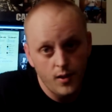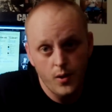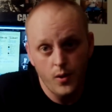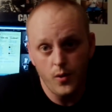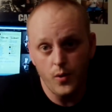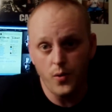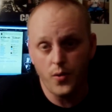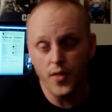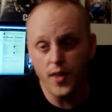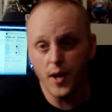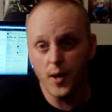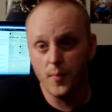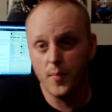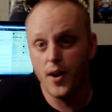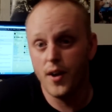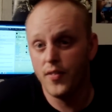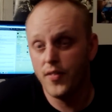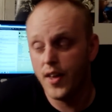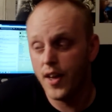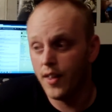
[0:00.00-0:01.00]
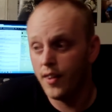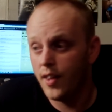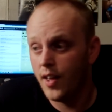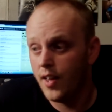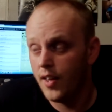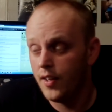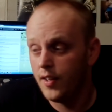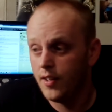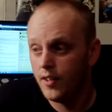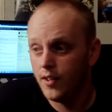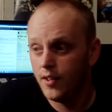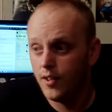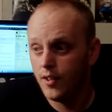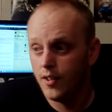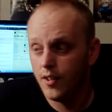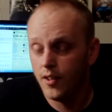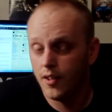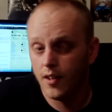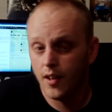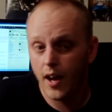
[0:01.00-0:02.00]
you think about that, like,
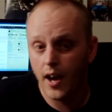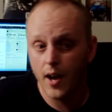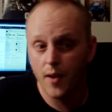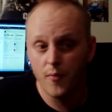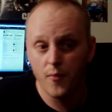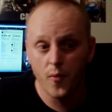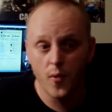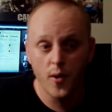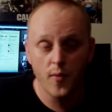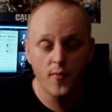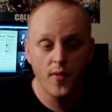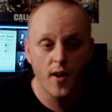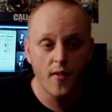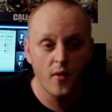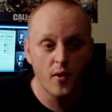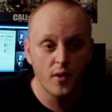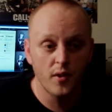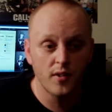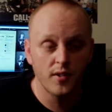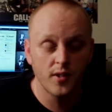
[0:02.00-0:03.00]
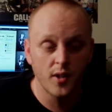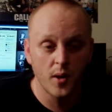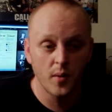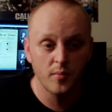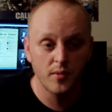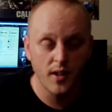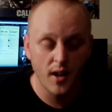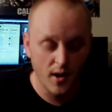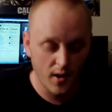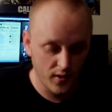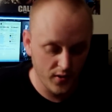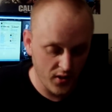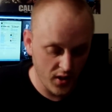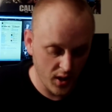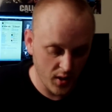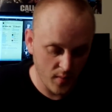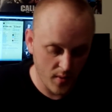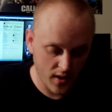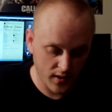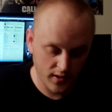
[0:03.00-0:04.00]
I got 4,500 subs now.
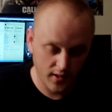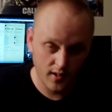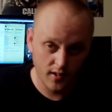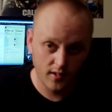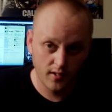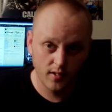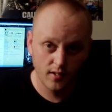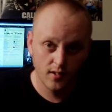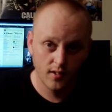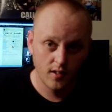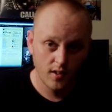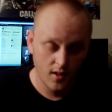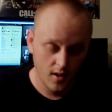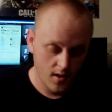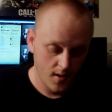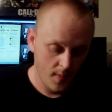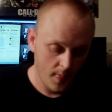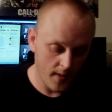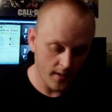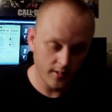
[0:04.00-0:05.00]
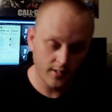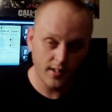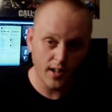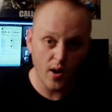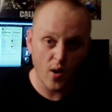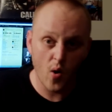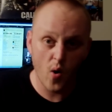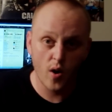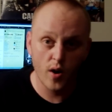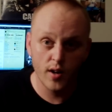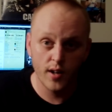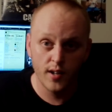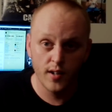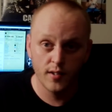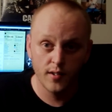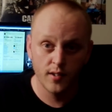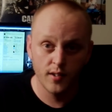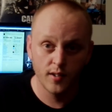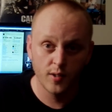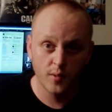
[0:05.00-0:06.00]
Think about this. This is how hard it
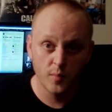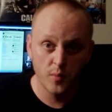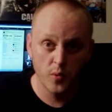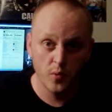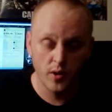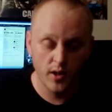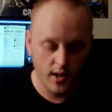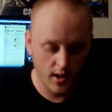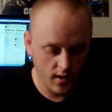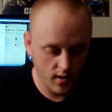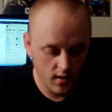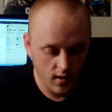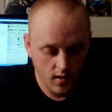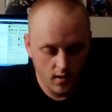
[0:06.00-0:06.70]
is in this community.